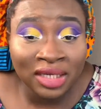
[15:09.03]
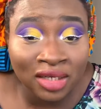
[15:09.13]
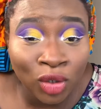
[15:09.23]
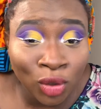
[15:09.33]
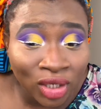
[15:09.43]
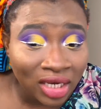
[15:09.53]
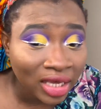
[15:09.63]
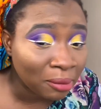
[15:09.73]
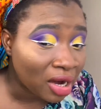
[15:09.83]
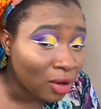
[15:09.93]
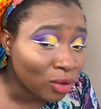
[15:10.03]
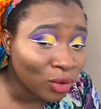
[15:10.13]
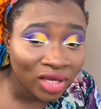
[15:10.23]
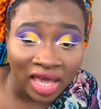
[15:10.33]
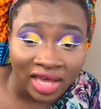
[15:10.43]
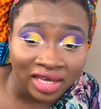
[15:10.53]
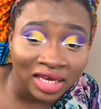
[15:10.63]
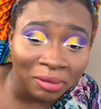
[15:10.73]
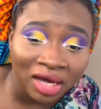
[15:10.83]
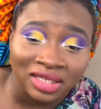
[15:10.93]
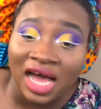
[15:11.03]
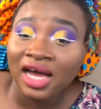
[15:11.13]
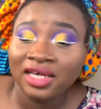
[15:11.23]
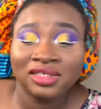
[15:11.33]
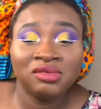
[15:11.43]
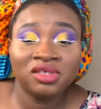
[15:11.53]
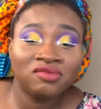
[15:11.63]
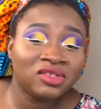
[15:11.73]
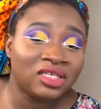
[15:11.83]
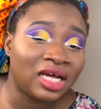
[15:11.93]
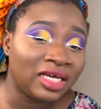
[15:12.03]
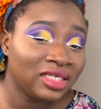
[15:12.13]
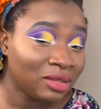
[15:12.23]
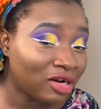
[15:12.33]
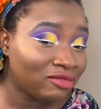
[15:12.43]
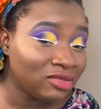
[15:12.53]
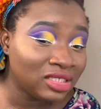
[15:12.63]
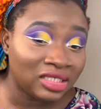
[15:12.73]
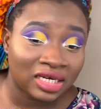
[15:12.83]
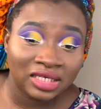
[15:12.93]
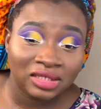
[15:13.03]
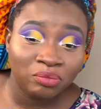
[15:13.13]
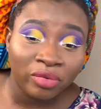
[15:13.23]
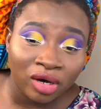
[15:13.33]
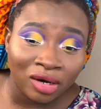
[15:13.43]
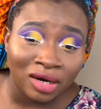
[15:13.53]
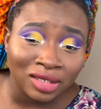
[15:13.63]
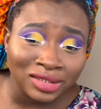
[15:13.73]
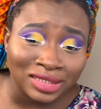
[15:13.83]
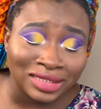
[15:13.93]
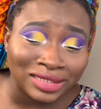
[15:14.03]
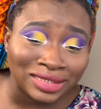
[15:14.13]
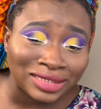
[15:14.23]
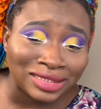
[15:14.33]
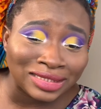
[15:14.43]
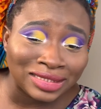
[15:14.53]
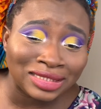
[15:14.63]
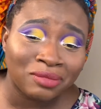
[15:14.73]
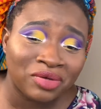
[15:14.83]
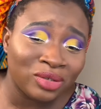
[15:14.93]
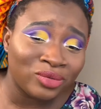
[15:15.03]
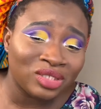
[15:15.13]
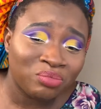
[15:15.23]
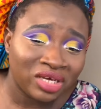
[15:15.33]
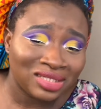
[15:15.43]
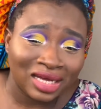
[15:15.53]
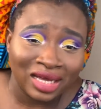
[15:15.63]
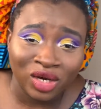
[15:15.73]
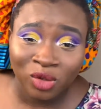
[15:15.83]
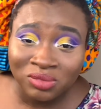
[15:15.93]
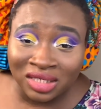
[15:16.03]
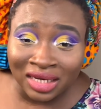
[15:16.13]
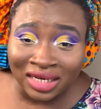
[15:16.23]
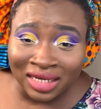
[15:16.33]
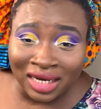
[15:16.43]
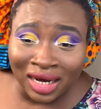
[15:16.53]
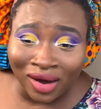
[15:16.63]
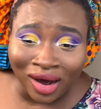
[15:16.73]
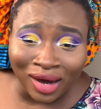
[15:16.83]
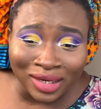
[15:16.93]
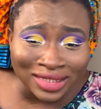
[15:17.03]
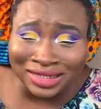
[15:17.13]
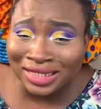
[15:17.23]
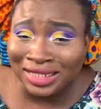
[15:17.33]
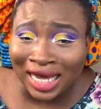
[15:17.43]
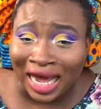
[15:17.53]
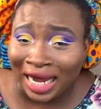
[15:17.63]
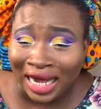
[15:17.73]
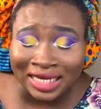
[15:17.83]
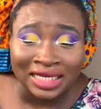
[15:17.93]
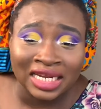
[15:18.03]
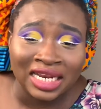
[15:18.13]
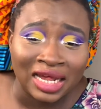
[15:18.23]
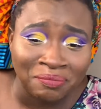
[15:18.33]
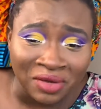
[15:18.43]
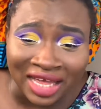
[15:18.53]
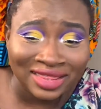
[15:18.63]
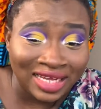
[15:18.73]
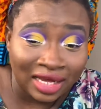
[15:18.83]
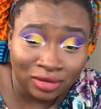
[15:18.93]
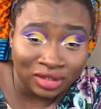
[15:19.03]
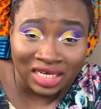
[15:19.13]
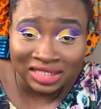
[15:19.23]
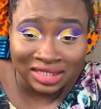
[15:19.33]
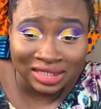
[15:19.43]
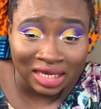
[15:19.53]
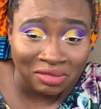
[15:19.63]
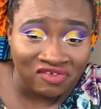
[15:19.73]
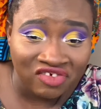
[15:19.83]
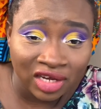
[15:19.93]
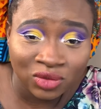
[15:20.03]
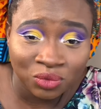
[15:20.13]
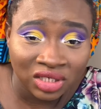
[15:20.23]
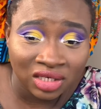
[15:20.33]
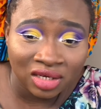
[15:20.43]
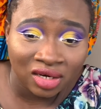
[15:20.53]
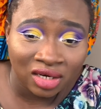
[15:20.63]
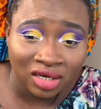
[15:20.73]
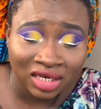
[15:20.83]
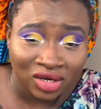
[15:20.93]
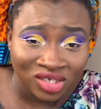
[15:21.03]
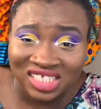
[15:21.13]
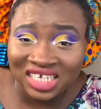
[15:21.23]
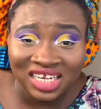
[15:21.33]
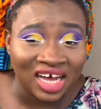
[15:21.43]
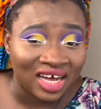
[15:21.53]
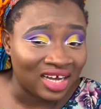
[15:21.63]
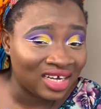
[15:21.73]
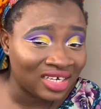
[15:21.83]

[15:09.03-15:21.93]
the look came out okay. It came out nice. Let me not even lie. It came out really nice. But is it the p.louise base that helped it? Honestly, I think I could get the same effect with a concealer.